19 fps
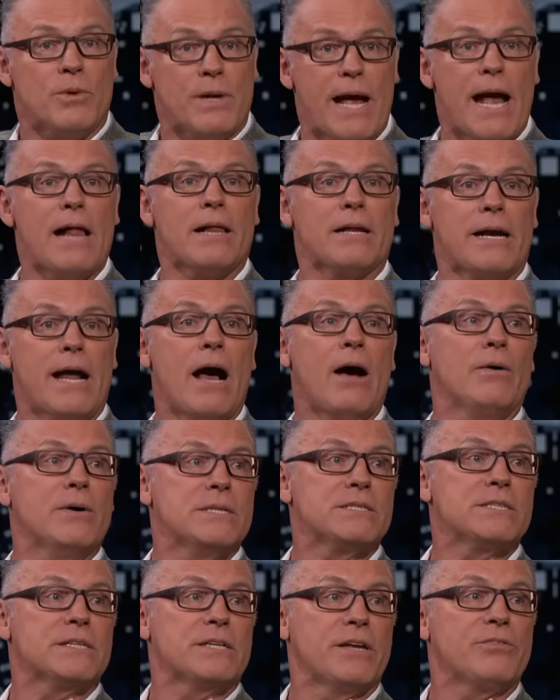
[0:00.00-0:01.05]
reality, how
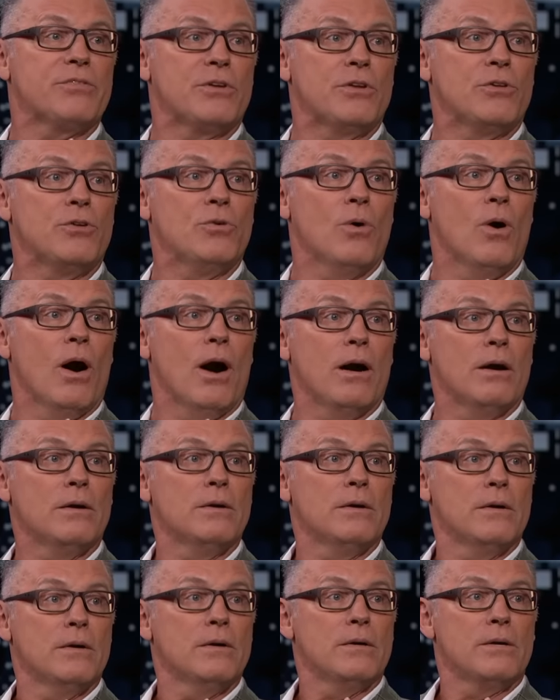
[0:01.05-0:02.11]
insignificant you are.
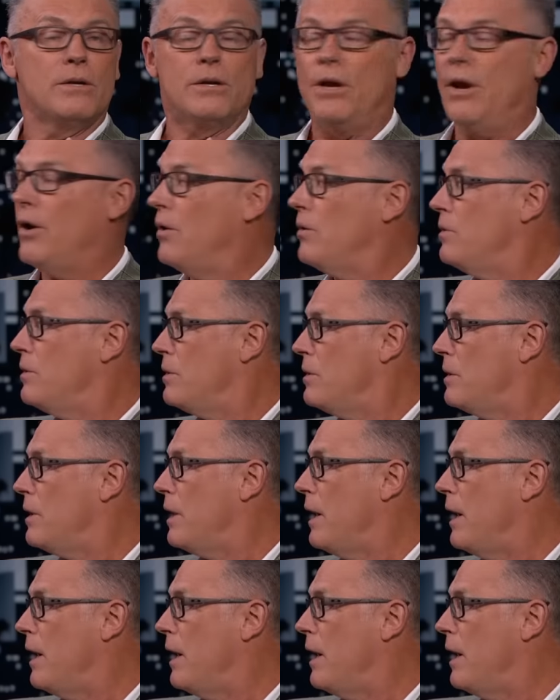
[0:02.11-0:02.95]
Yeah. You know? Uh,